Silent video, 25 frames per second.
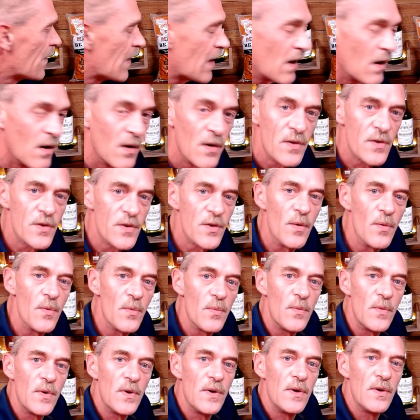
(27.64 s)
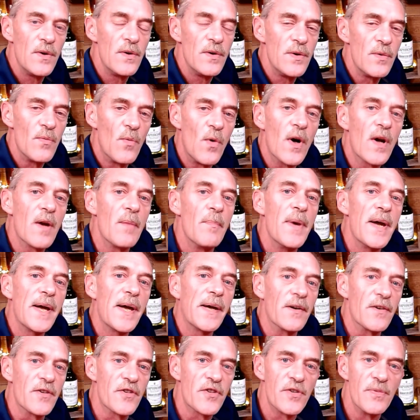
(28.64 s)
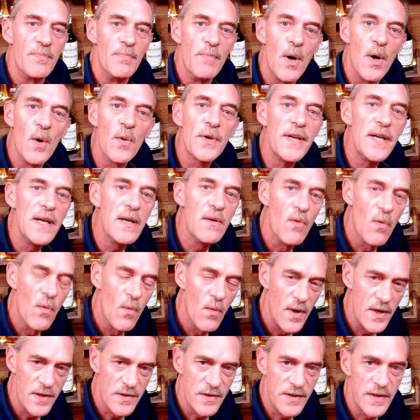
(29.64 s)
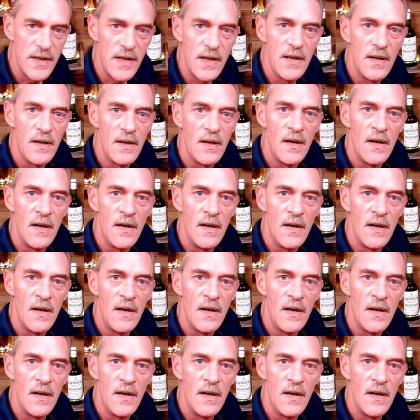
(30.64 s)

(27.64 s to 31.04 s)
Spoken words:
So you want to make a smoky whiskey.